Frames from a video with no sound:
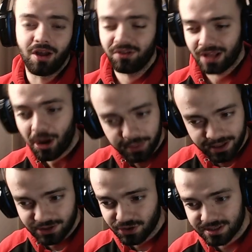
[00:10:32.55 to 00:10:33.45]
I think that'll
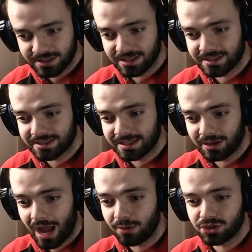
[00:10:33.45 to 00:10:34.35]
be interesting to see how